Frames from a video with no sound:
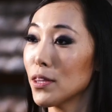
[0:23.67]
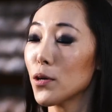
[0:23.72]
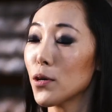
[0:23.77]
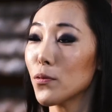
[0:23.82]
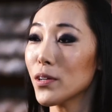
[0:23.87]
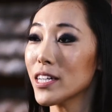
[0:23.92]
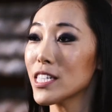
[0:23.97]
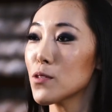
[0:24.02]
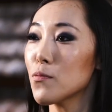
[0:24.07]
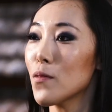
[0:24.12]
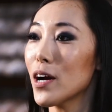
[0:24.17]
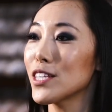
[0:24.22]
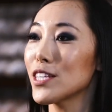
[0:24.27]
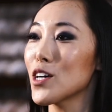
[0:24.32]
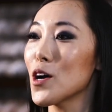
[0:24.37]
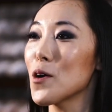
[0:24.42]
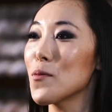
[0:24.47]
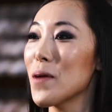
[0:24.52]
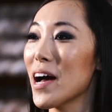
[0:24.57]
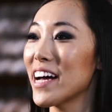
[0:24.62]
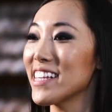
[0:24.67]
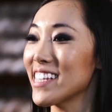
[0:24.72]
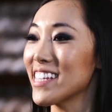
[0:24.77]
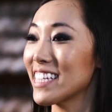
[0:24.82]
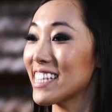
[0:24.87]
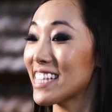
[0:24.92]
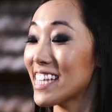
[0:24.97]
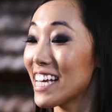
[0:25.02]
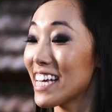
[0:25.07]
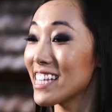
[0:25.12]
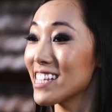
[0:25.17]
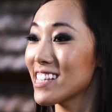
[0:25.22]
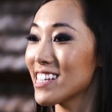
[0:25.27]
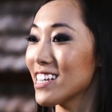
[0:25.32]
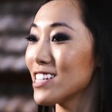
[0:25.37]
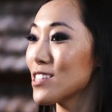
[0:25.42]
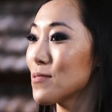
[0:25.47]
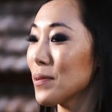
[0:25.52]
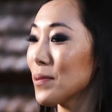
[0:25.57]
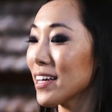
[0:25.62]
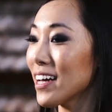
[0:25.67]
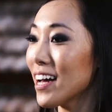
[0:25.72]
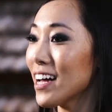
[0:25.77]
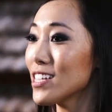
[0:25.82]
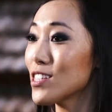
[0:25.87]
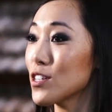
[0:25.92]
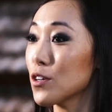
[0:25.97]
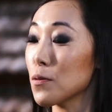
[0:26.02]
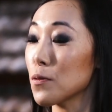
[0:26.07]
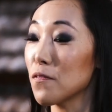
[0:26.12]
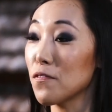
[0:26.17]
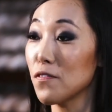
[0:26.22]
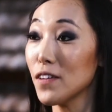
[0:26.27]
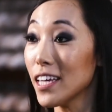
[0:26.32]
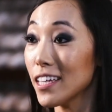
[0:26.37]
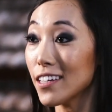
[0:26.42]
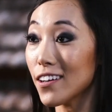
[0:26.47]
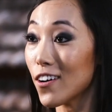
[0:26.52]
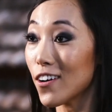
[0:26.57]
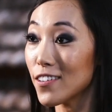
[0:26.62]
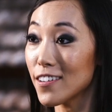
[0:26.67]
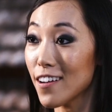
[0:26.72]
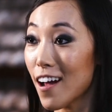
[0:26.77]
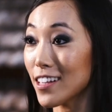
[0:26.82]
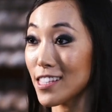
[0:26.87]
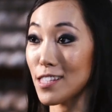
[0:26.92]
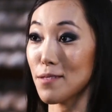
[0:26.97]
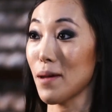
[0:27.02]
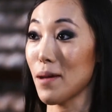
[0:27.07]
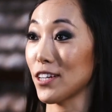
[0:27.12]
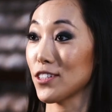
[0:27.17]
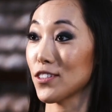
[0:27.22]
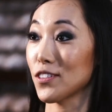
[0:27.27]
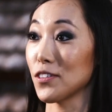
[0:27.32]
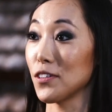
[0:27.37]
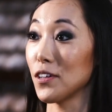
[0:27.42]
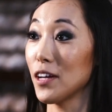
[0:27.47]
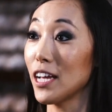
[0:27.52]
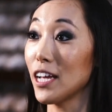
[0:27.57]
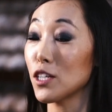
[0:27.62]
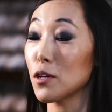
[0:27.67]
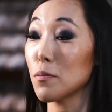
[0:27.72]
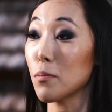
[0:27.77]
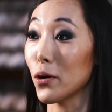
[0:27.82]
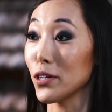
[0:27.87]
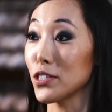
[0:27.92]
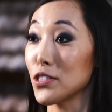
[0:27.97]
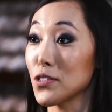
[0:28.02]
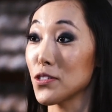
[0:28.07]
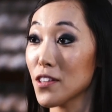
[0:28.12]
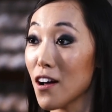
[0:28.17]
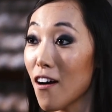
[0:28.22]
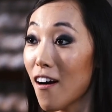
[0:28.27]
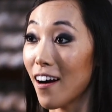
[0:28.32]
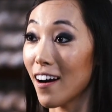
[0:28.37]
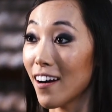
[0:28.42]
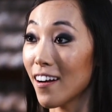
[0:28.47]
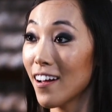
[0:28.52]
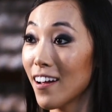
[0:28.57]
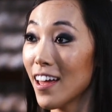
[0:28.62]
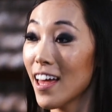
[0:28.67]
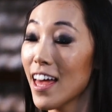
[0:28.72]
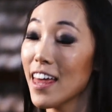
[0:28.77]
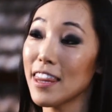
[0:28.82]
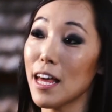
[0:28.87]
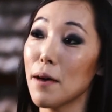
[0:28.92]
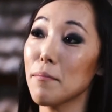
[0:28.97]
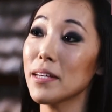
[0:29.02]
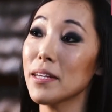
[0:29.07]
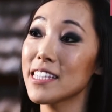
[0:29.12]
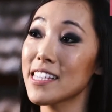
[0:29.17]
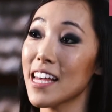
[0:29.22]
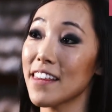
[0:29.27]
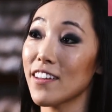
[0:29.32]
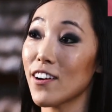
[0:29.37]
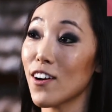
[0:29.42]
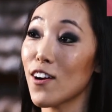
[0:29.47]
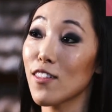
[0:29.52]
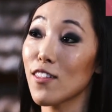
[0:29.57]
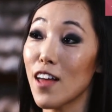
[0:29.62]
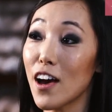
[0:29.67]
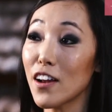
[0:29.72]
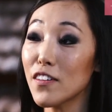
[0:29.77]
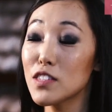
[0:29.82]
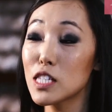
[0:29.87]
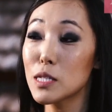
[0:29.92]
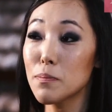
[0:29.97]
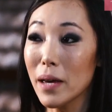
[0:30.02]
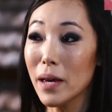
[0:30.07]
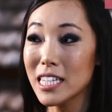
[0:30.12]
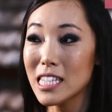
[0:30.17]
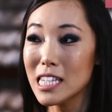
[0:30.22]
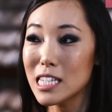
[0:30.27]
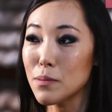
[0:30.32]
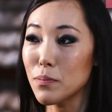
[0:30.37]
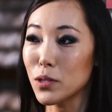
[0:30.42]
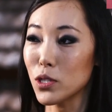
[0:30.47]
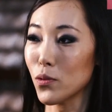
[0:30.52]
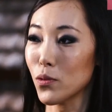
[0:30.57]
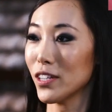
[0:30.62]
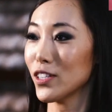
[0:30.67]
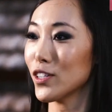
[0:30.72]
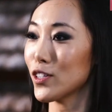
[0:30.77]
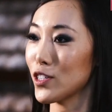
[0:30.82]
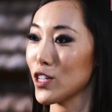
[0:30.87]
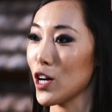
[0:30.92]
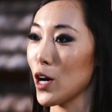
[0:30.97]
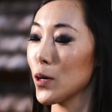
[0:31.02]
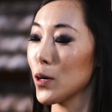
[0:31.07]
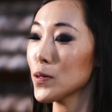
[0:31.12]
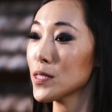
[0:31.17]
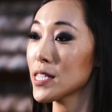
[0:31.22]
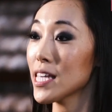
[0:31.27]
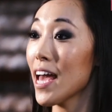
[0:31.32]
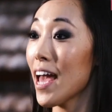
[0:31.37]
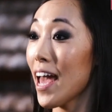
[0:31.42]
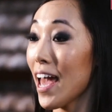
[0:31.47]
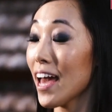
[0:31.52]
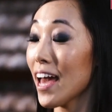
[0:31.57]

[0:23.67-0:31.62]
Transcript: But the reason why toe pads exist is because your feet are not symmetrical and your pointe shoes are. That means that there are a lot of spaces between your toes,